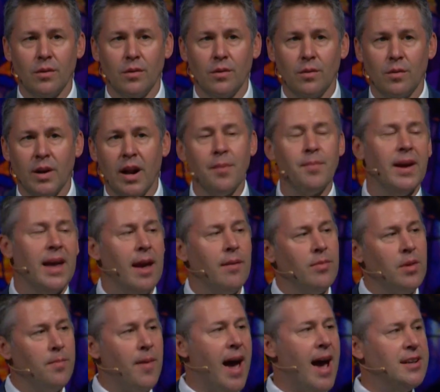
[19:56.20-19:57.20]
When I became
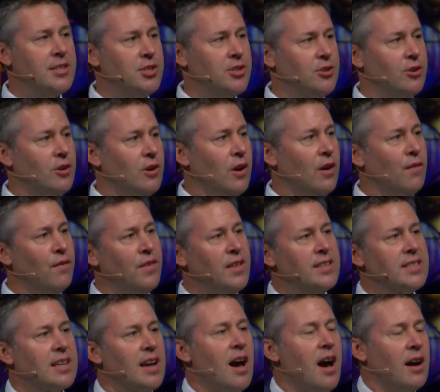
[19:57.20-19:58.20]
the pastor of
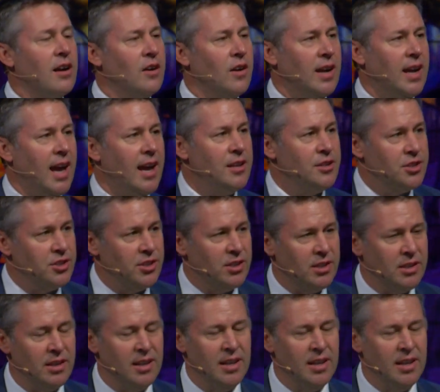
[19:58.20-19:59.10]
this congregation